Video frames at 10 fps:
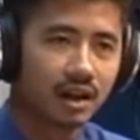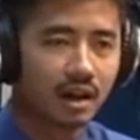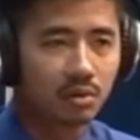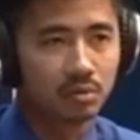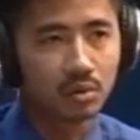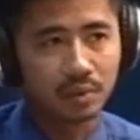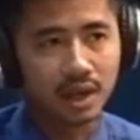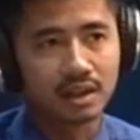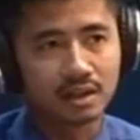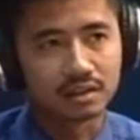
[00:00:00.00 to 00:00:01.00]
our
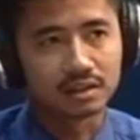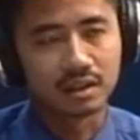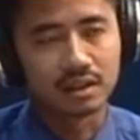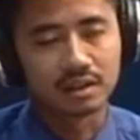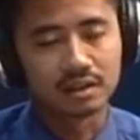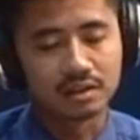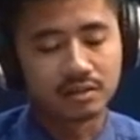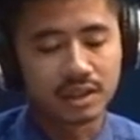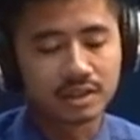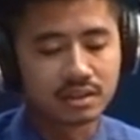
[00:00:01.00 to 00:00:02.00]
mobile
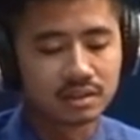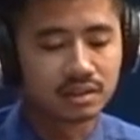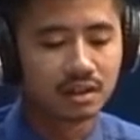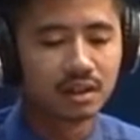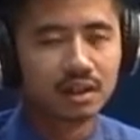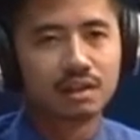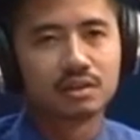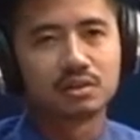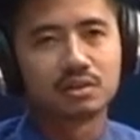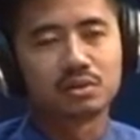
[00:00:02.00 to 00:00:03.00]
devices.
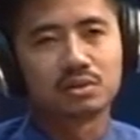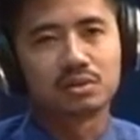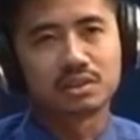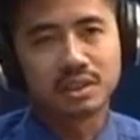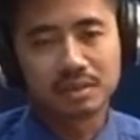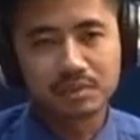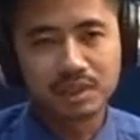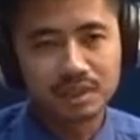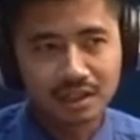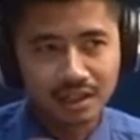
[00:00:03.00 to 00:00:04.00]
So same
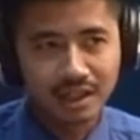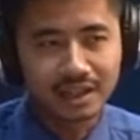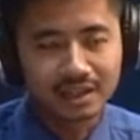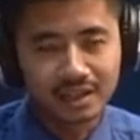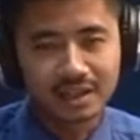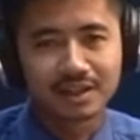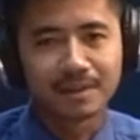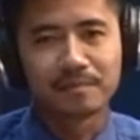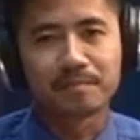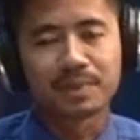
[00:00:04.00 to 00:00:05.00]
thing like
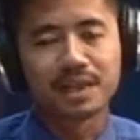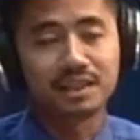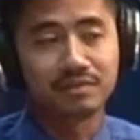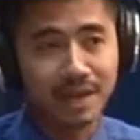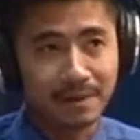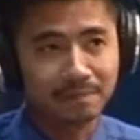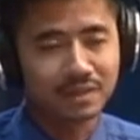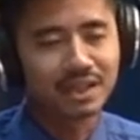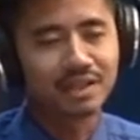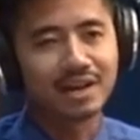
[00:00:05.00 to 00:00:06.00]
native app.
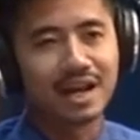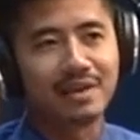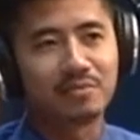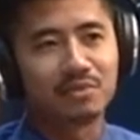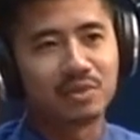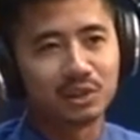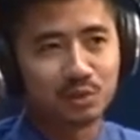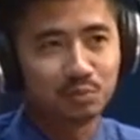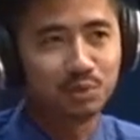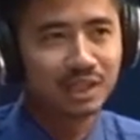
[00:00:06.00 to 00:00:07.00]
If I want
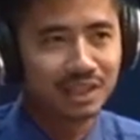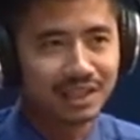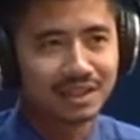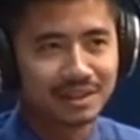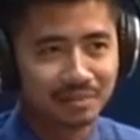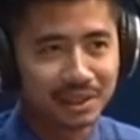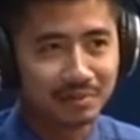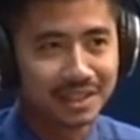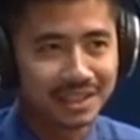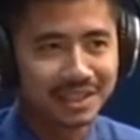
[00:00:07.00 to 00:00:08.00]
to put it in the
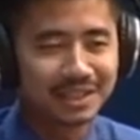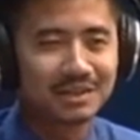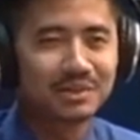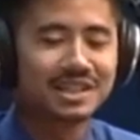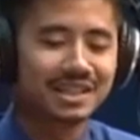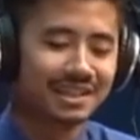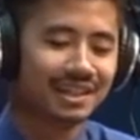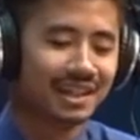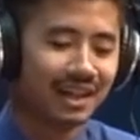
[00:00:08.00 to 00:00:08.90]
mathematical equation,